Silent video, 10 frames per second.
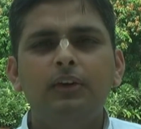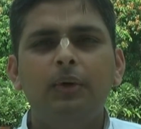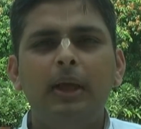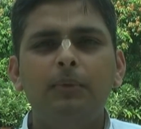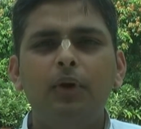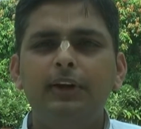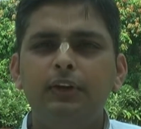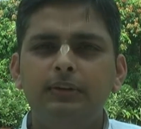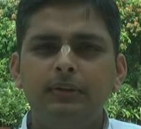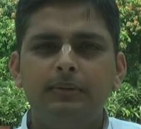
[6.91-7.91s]
Today I'm going
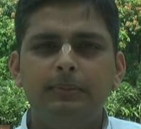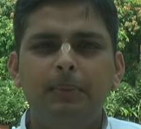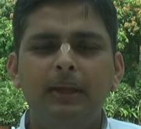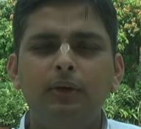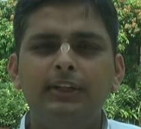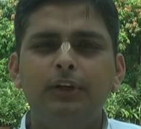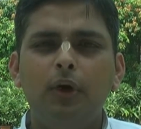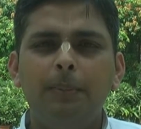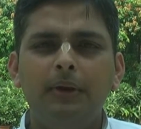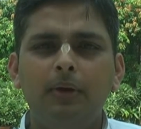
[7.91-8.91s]
to speak on the
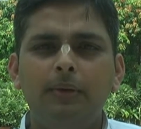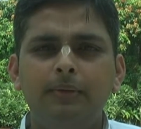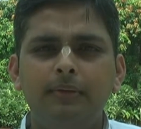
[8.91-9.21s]
topic of